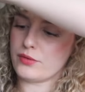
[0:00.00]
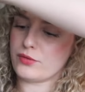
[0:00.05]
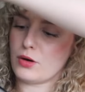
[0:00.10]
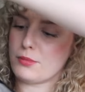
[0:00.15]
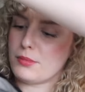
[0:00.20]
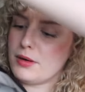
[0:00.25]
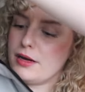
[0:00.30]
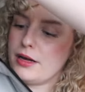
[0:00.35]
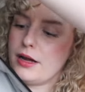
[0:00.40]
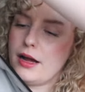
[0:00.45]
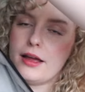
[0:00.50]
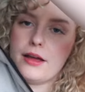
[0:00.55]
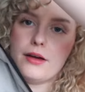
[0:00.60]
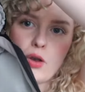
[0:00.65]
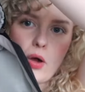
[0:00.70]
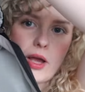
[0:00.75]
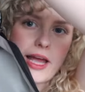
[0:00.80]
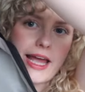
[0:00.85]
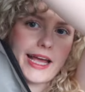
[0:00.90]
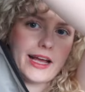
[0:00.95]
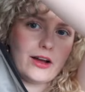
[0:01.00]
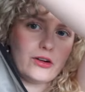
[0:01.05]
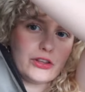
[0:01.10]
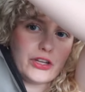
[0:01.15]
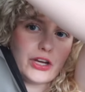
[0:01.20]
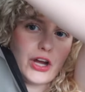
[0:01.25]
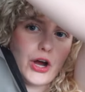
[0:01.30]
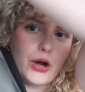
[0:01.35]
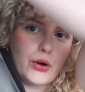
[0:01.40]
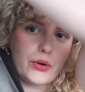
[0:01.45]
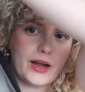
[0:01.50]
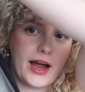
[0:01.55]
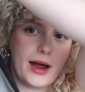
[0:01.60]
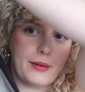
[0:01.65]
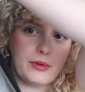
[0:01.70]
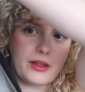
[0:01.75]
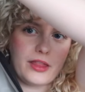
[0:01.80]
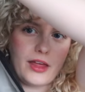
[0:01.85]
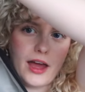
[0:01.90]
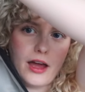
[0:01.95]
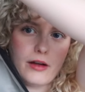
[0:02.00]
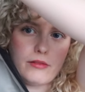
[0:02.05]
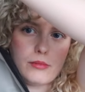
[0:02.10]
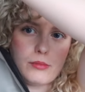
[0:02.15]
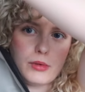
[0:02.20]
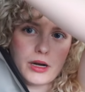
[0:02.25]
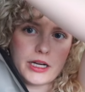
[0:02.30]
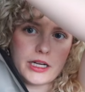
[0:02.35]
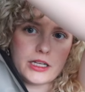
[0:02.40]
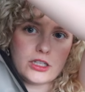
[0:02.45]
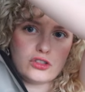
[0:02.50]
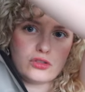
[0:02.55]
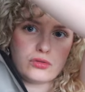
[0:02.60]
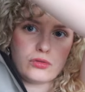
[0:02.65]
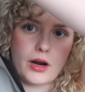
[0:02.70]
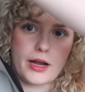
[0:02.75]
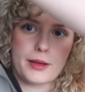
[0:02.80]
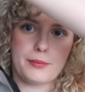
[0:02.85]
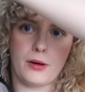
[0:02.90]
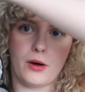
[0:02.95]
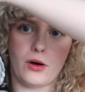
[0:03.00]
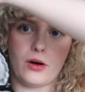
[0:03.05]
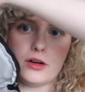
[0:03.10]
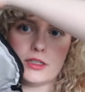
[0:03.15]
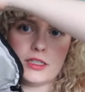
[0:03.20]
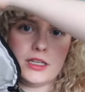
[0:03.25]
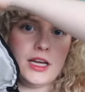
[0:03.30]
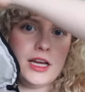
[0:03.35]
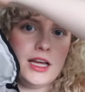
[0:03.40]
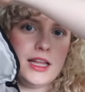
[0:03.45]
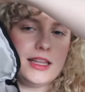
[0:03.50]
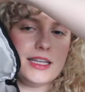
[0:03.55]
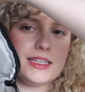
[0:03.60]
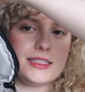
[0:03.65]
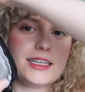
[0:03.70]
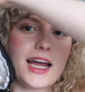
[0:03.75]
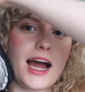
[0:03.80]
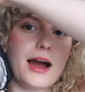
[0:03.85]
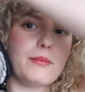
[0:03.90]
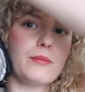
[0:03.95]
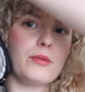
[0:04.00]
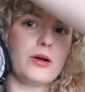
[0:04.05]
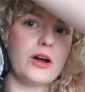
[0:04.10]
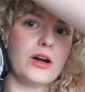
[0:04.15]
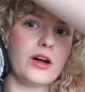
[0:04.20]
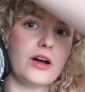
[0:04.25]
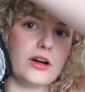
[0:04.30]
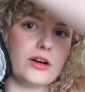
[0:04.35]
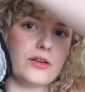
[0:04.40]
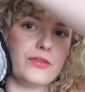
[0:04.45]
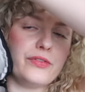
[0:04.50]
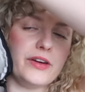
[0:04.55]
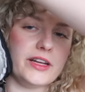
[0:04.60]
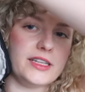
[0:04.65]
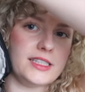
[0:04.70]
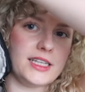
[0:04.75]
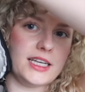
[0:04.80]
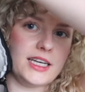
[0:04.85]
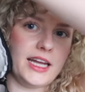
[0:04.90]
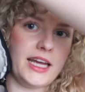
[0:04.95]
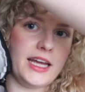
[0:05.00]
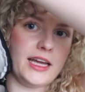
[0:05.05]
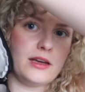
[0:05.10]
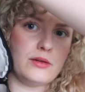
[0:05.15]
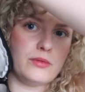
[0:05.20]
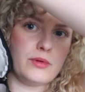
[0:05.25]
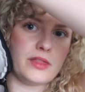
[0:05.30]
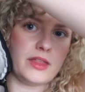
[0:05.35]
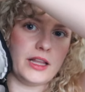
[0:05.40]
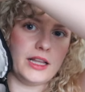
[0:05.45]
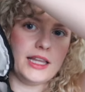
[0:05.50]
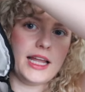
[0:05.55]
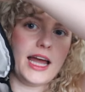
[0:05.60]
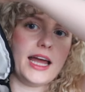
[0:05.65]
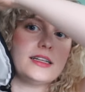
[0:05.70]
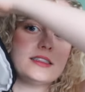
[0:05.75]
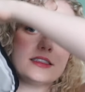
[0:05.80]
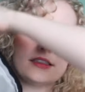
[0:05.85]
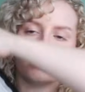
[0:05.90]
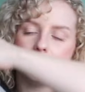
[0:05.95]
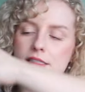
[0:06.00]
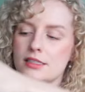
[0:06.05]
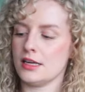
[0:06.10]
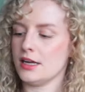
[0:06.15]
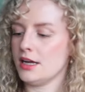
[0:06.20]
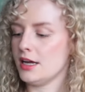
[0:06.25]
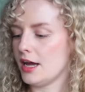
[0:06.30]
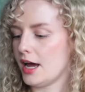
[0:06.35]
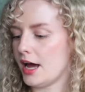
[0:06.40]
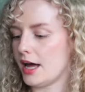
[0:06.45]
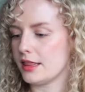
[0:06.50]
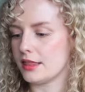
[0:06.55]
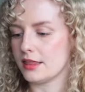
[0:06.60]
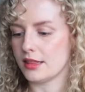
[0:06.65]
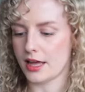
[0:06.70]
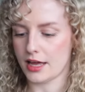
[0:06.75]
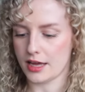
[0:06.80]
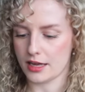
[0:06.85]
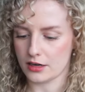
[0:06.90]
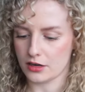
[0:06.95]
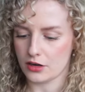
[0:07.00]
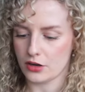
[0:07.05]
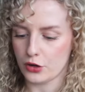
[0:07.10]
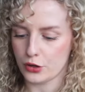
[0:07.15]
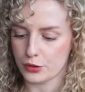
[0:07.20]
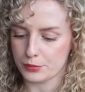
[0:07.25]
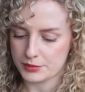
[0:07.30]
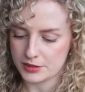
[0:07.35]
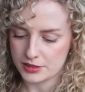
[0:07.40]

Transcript: I've got my vlogging on the go camera there and my tripod. This camera fits in here with the lens, and then up